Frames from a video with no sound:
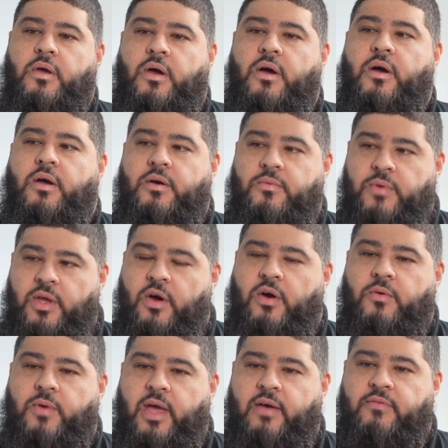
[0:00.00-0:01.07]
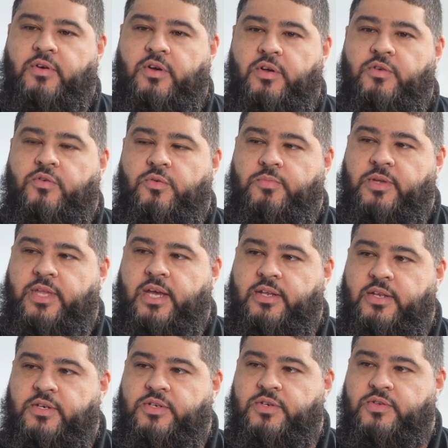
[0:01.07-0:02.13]
So uh, We are. We have a good group of
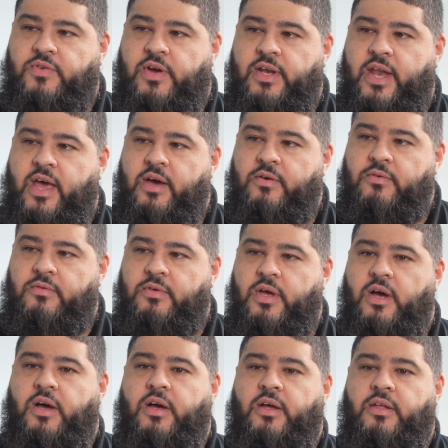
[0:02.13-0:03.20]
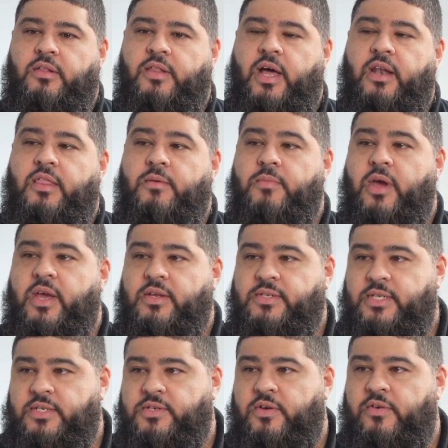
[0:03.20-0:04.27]
technicians right now. Uh, a lot of them are
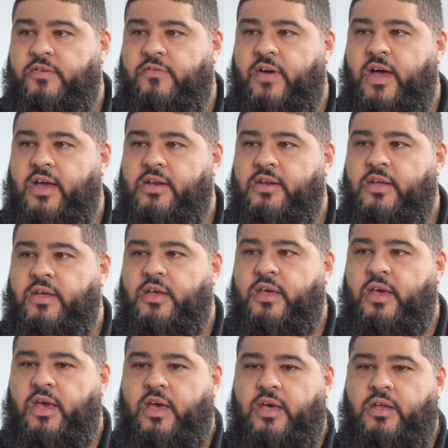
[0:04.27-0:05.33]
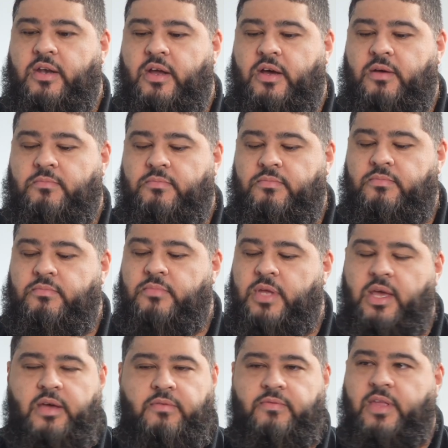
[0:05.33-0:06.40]
ASC certified. And um,
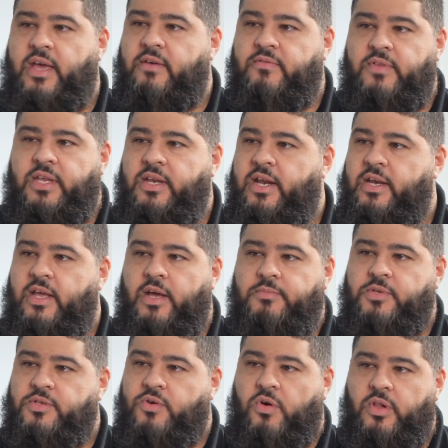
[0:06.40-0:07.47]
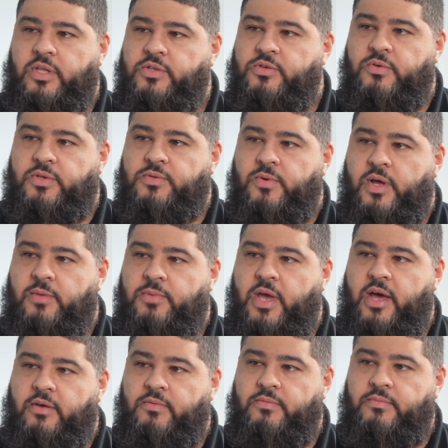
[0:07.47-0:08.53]
yeah, if they have, need any help, just call into us. We'll help you out.